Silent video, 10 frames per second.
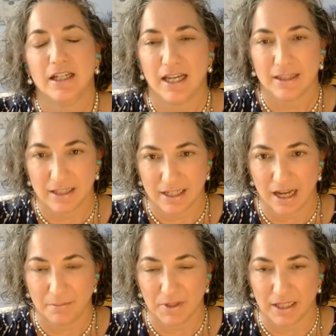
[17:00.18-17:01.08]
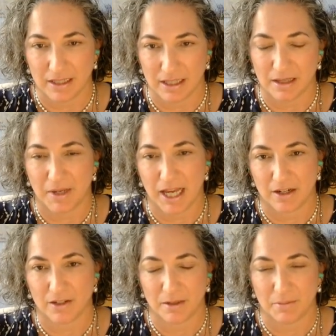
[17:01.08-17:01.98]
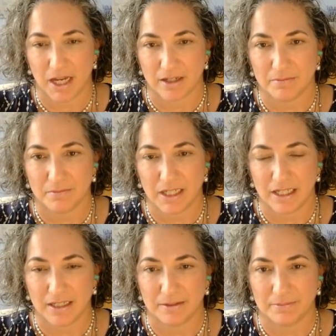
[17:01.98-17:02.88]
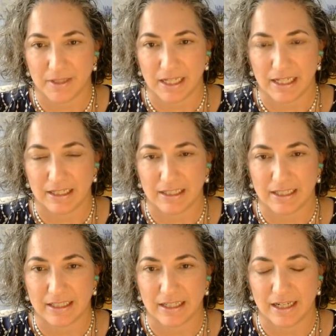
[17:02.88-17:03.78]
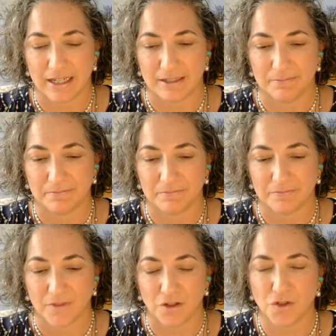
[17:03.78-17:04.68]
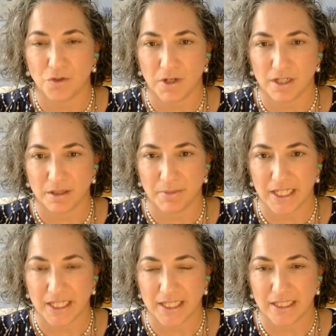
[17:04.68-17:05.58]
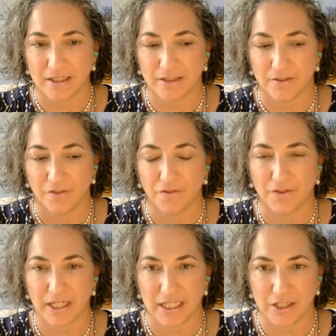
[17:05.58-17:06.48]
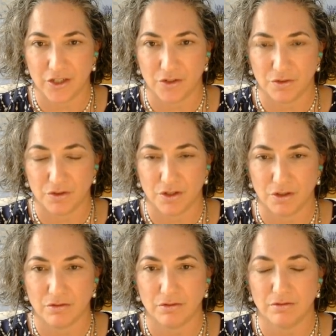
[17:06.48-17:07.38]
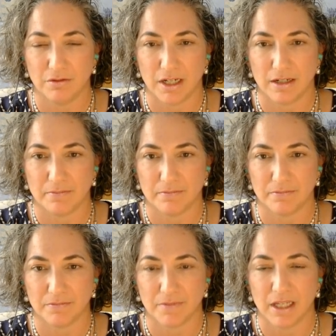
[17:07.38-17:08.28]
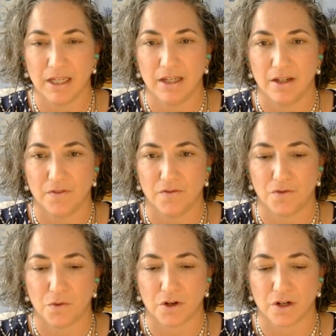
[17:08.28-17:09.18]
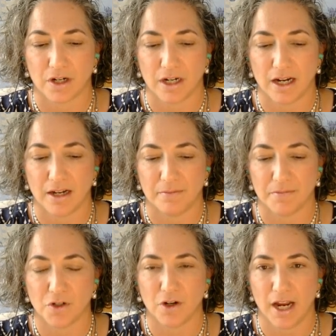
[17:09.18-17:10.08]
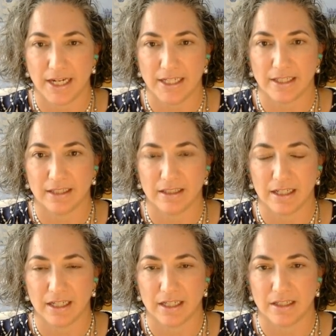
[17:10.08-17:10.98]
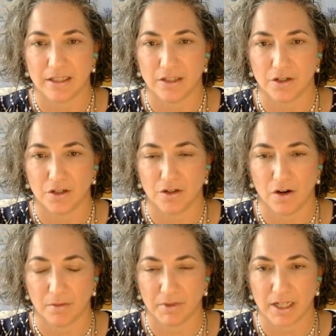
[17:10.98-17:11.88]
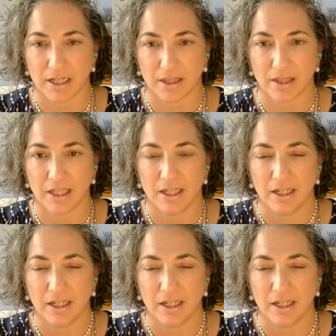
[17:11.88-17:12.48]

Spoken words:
at the top and then the paddle at the bottom. And you do want it to be fitted to you for your height and your arm length.